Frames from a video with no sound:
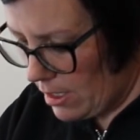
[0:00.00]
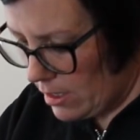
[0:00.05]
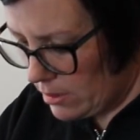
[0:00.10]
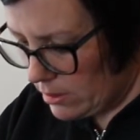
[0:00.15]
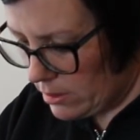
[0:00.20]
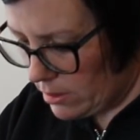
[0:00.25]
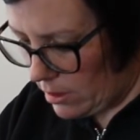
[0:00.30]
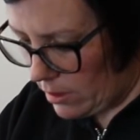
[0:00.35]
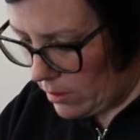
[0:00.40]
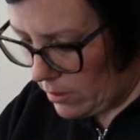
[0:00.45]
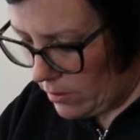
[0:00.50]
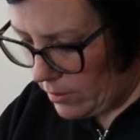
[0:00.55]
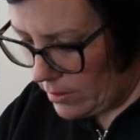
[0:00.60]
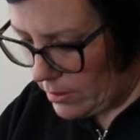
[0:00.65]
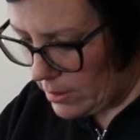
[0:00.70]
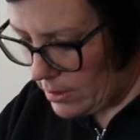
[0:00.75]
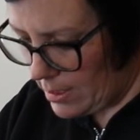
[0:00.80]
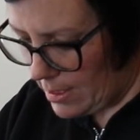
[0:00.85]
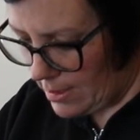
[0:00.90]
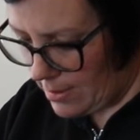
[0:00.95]
So
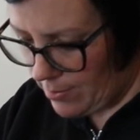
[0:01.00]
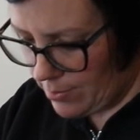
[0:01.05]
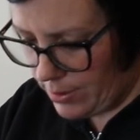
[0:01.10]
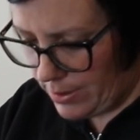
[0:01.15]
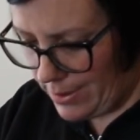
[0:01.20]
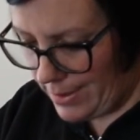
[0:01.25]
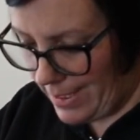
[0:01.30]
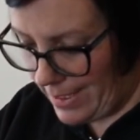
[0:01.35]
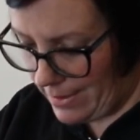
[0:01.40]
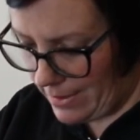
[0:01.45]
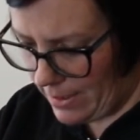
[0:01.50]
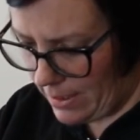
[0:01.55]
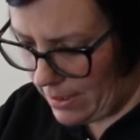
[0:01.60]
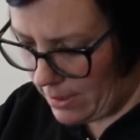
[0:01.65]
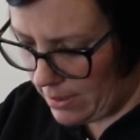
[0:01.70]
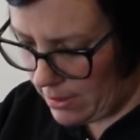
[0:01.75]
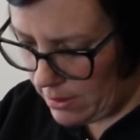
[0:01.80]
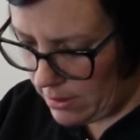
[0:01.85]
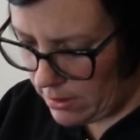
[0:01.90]
it's not completely